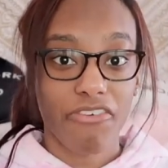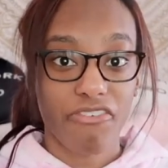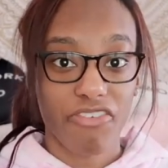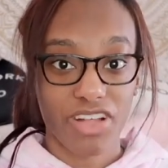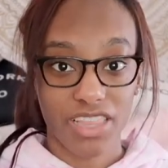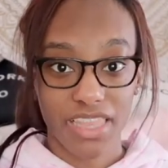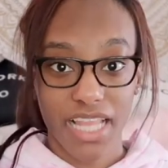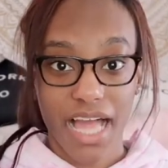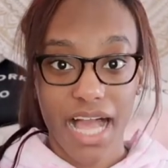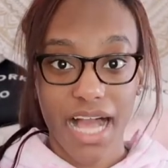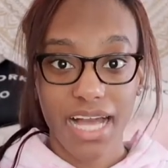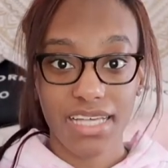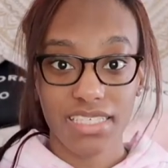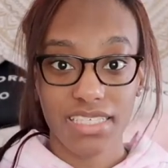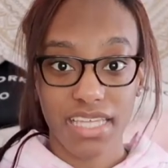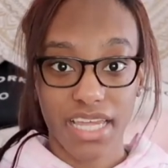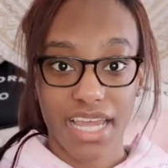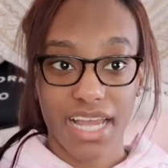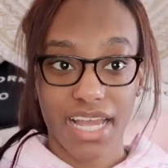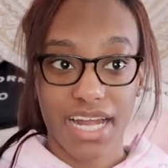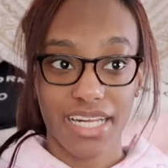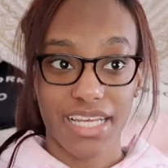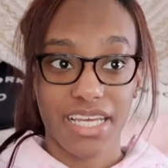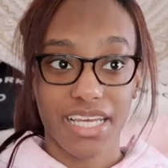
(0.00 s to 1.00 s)
relax,
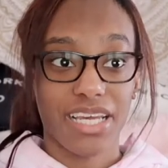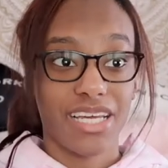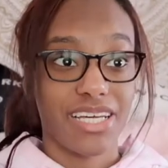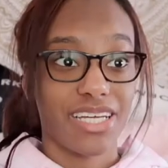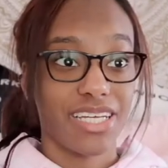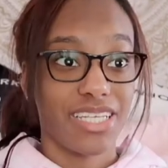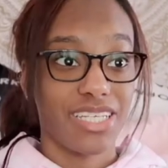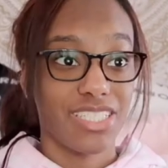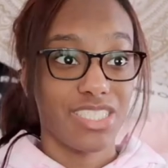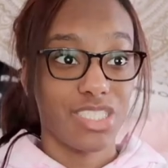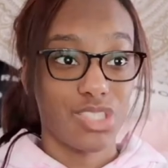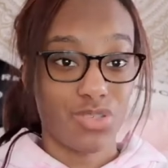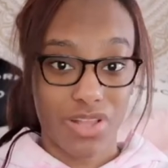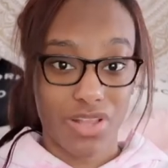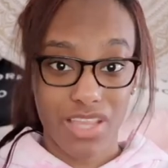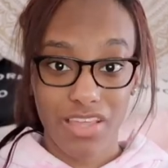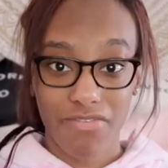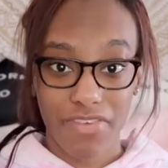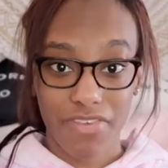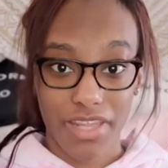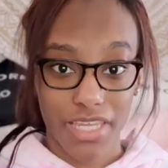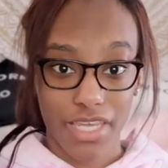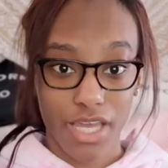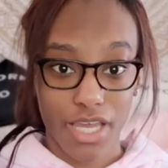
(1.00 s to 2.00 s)
and enjoy the
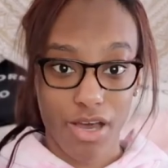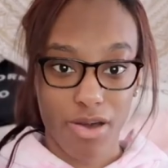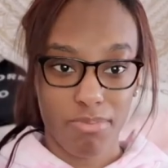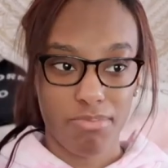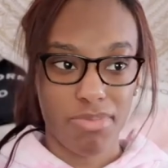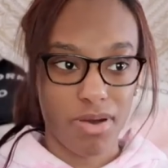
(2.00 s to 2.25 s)
video.